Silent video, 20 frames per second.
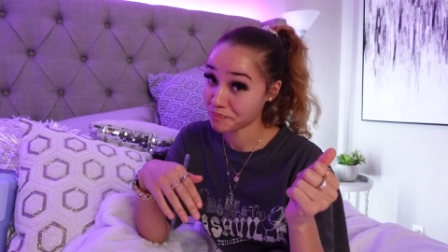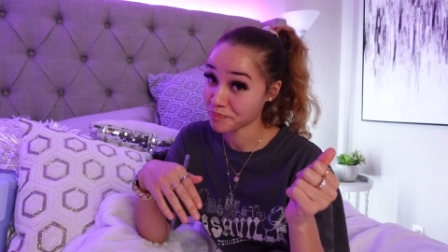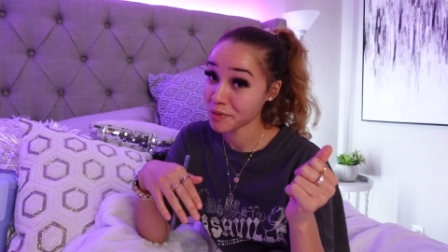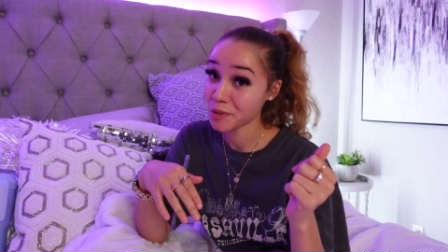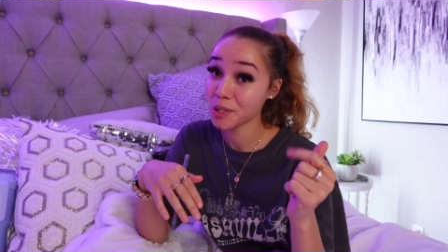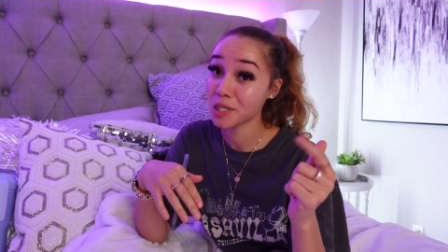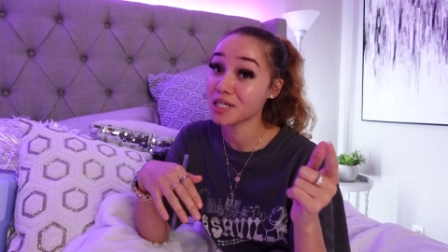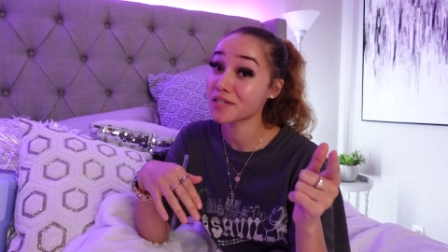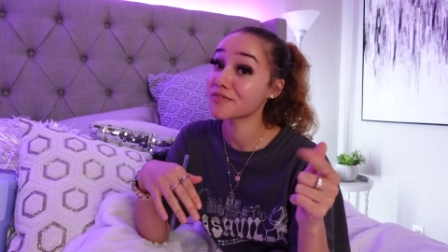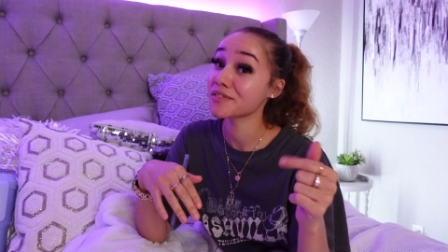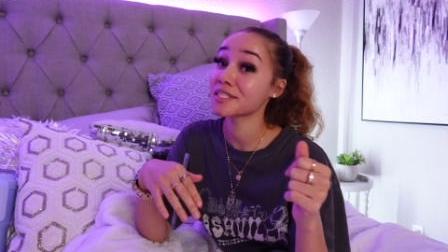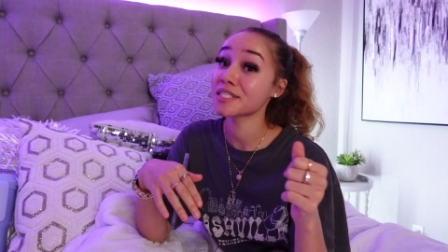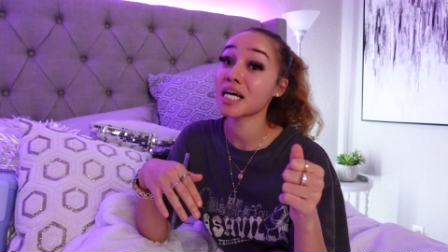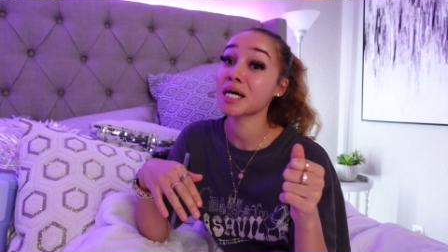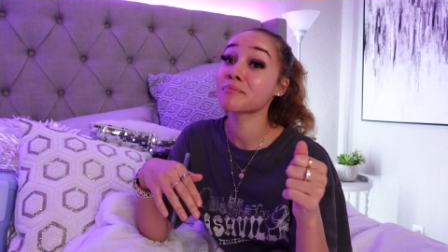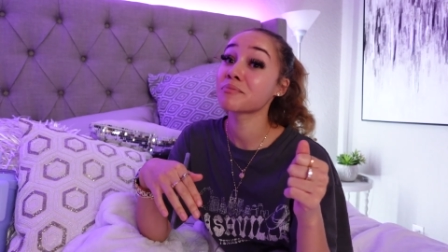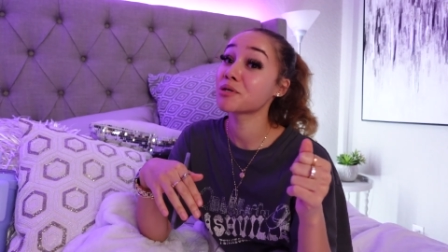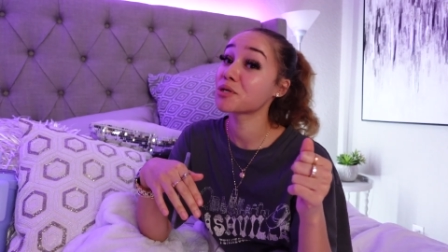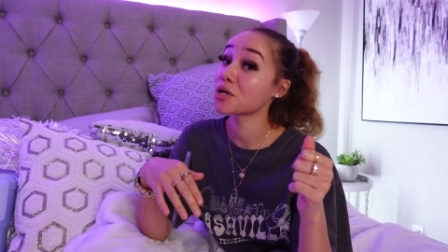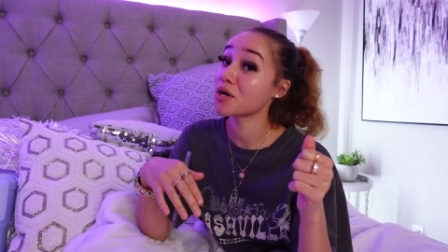You looking for
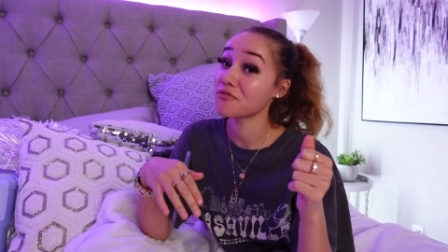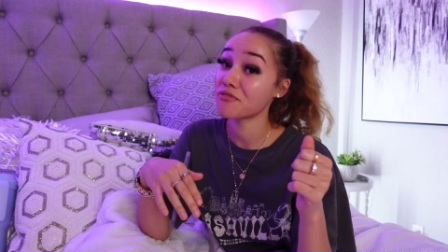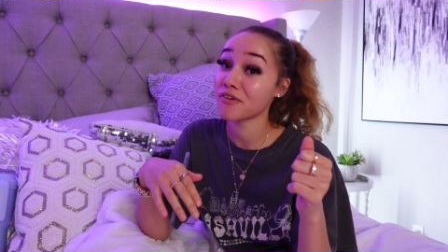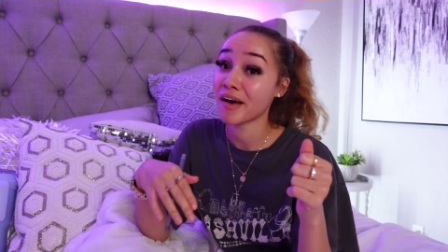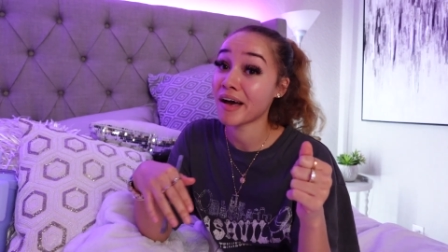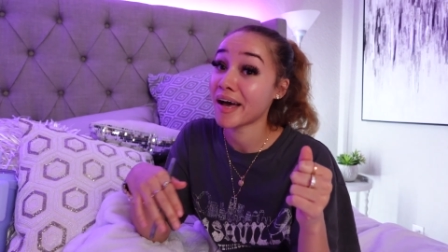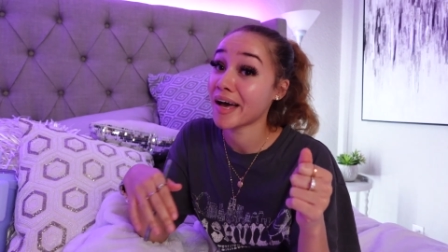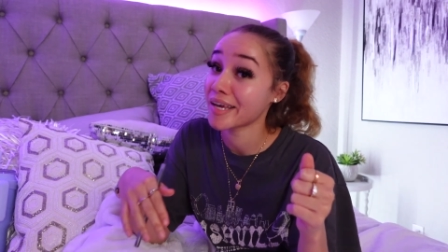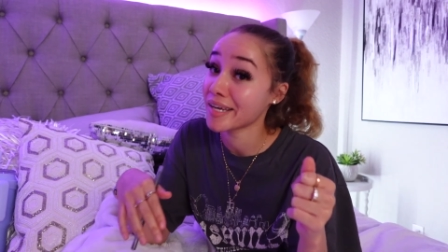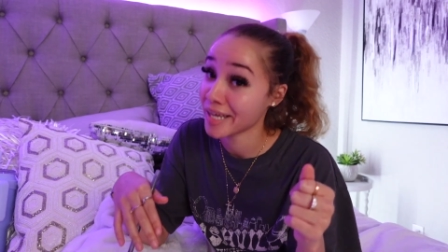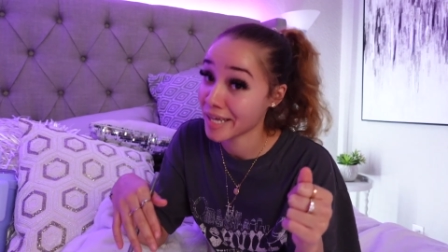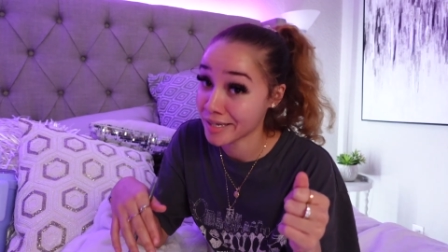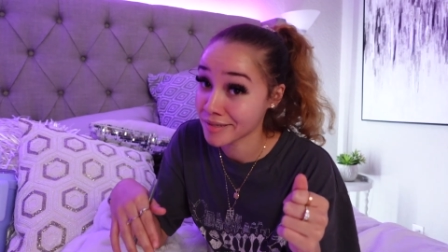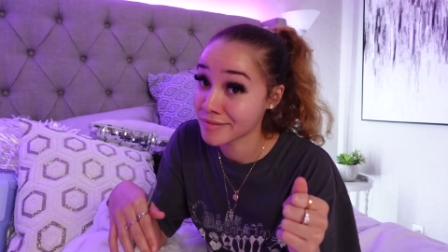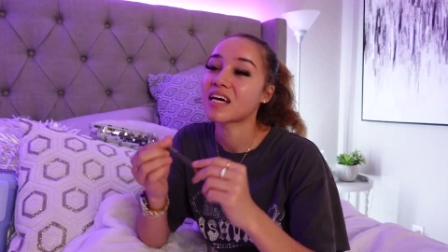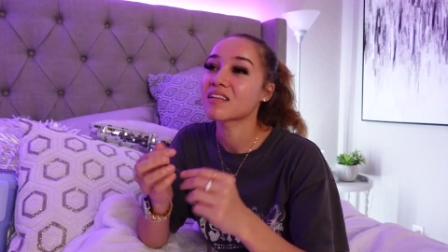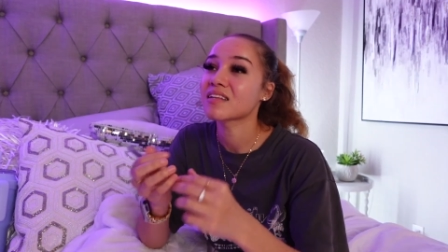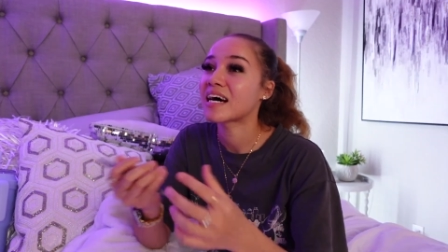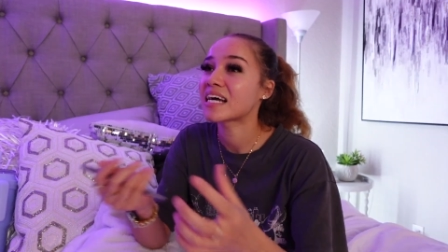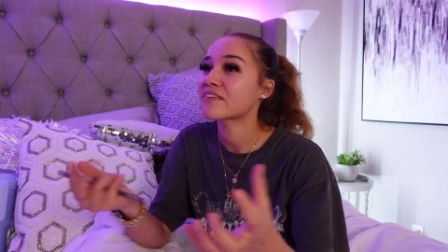something, you gonna find
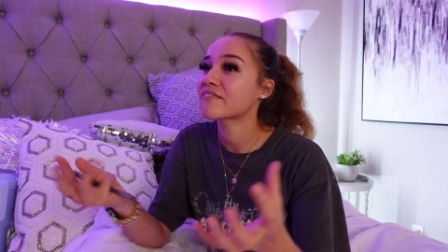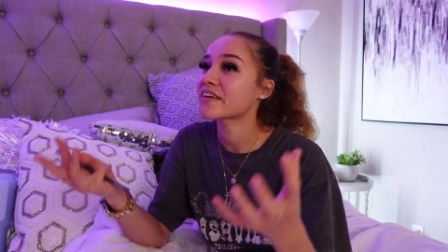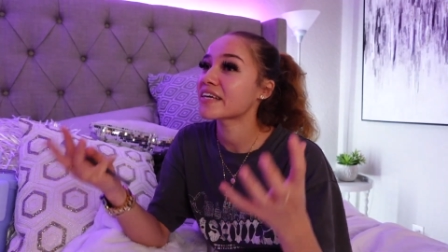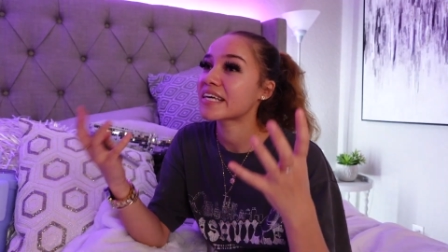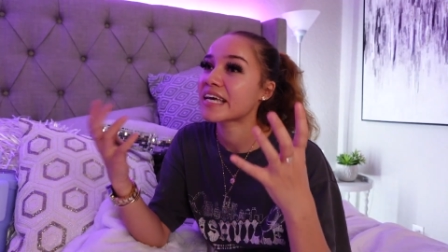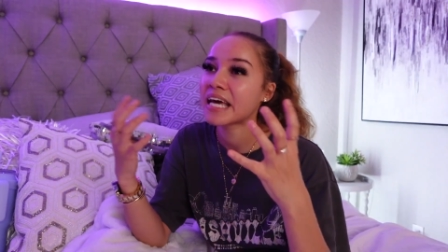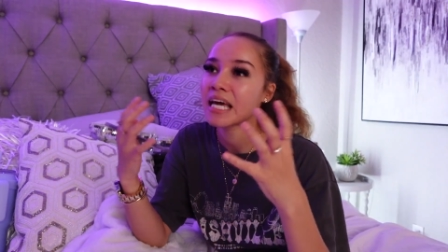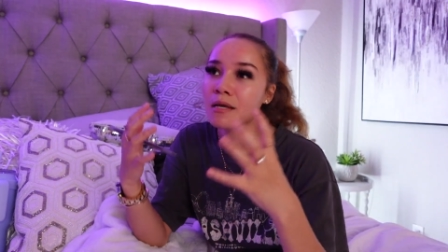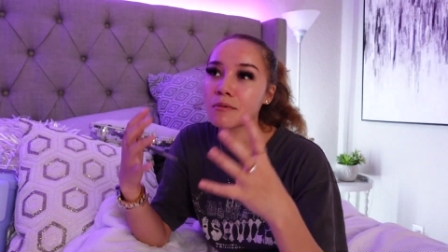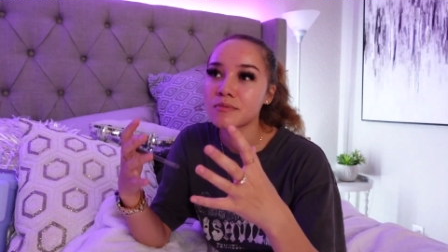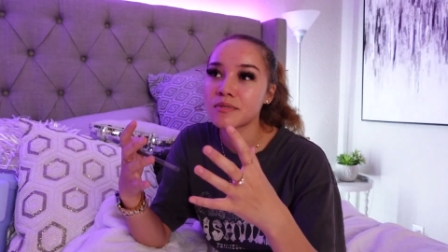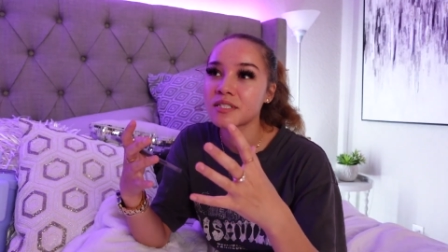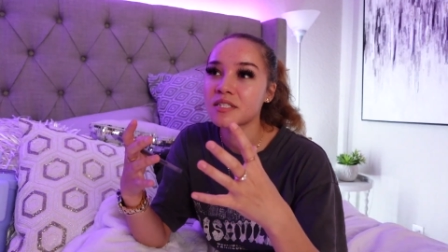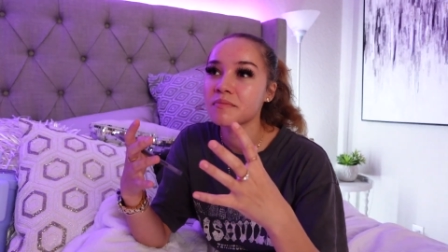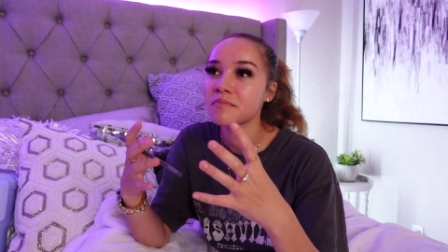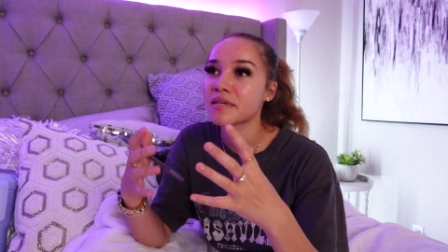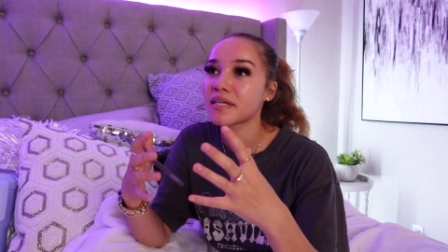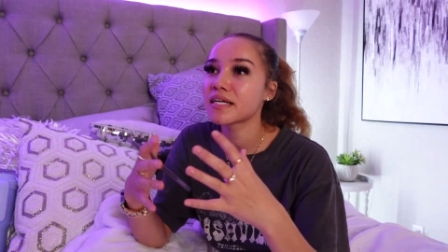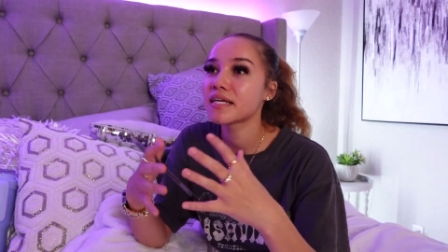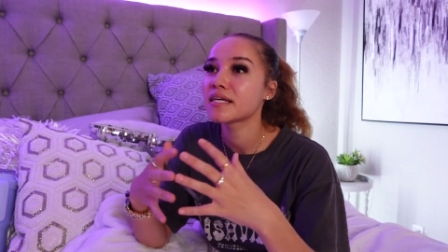it. A lot of it came
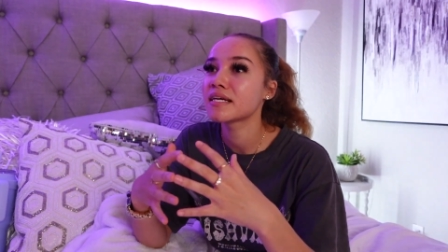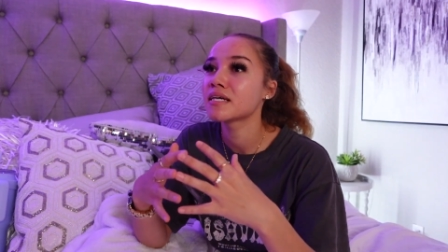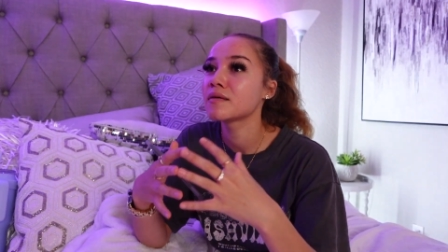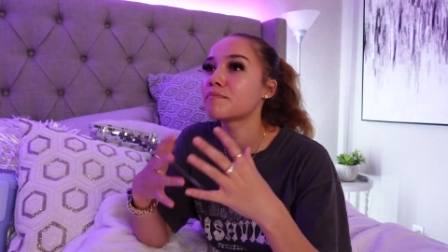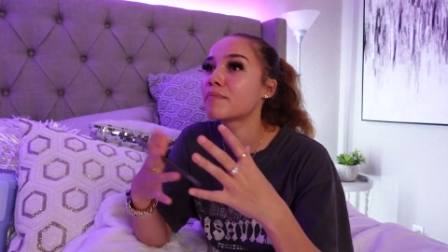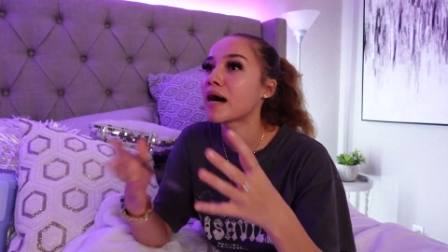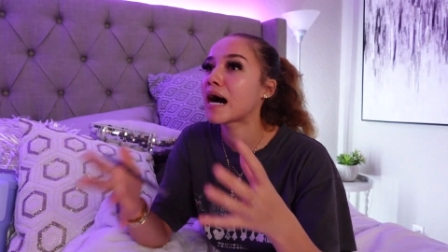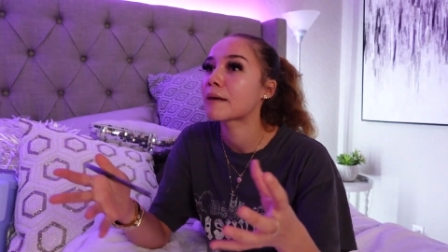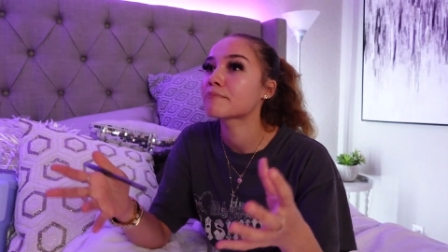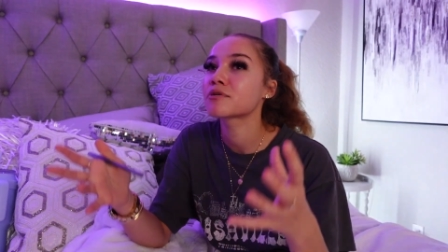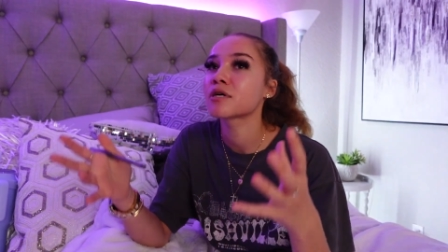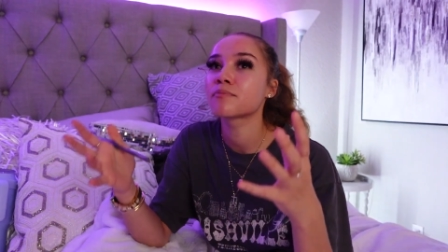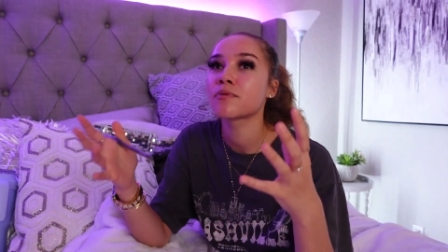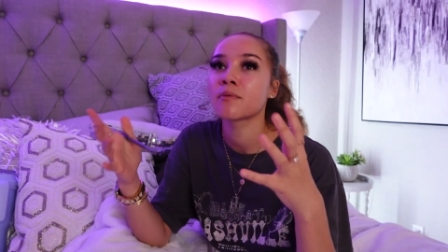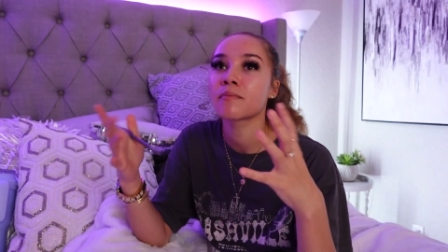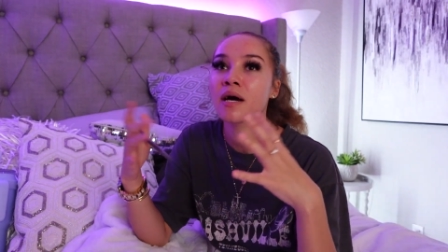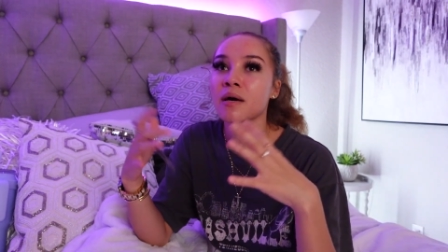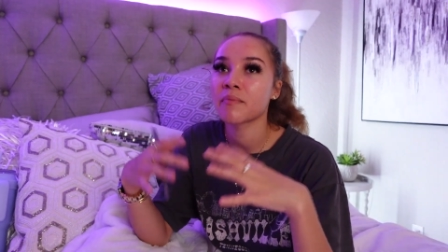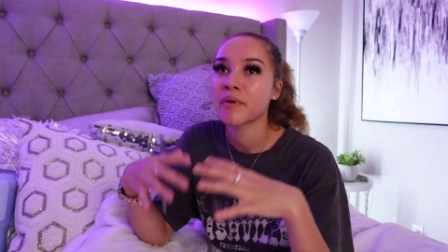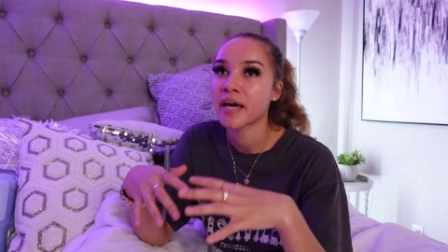to me, popped up
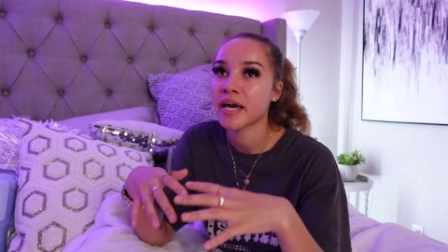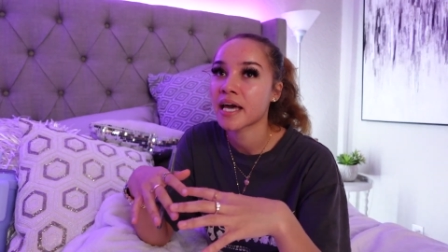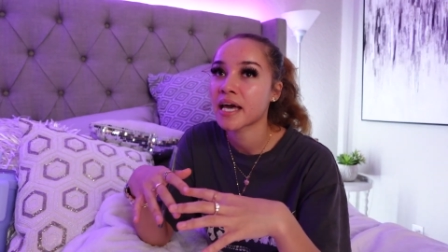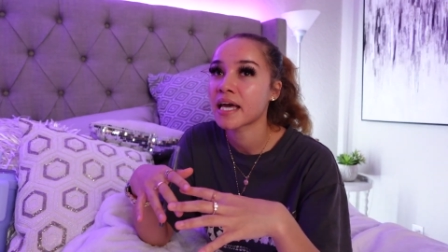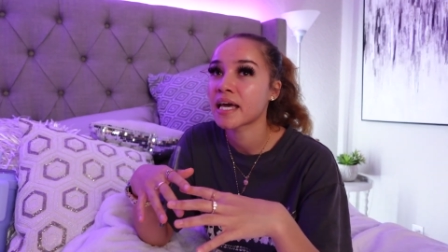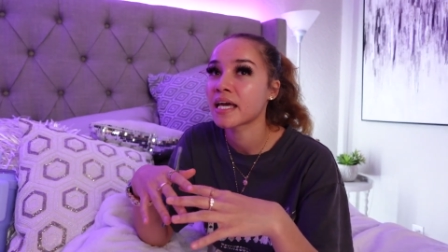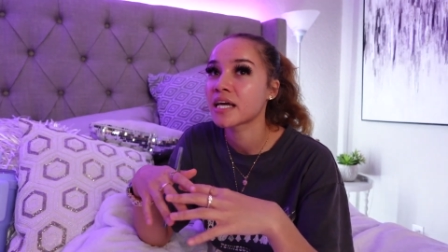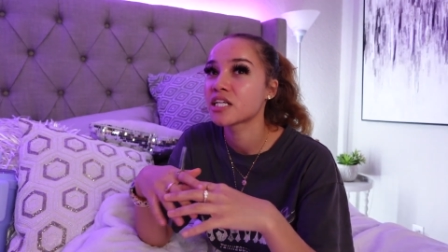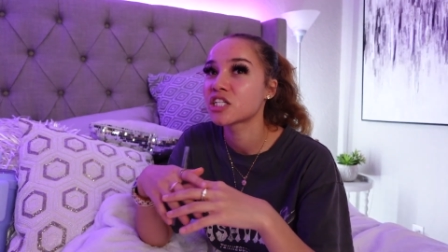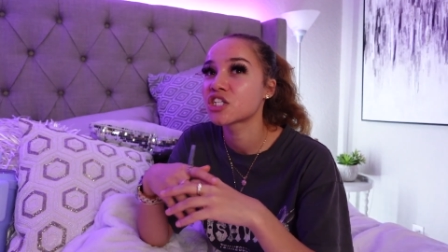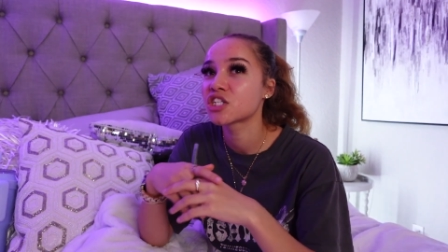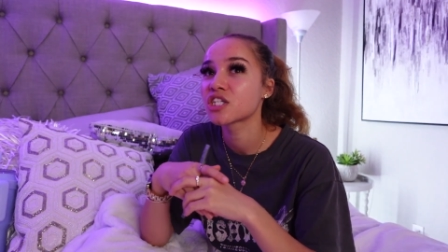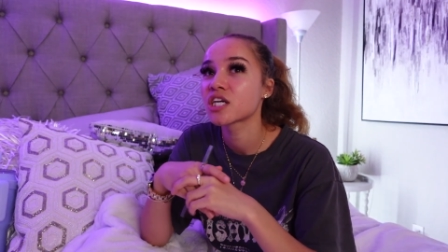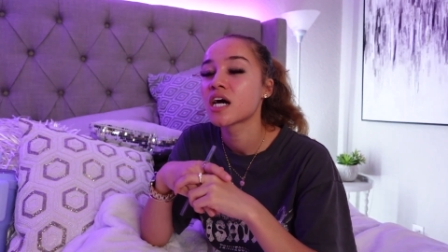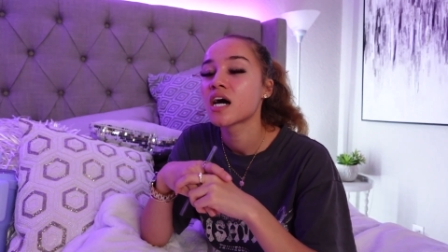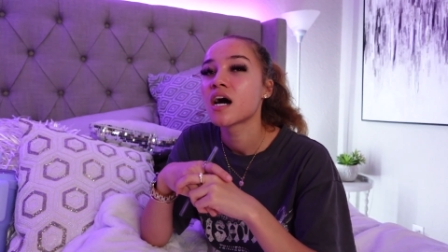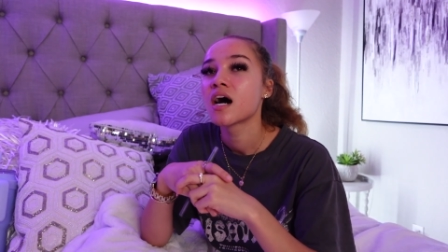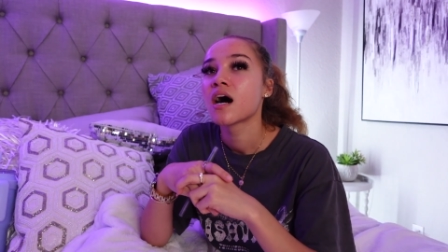on my page.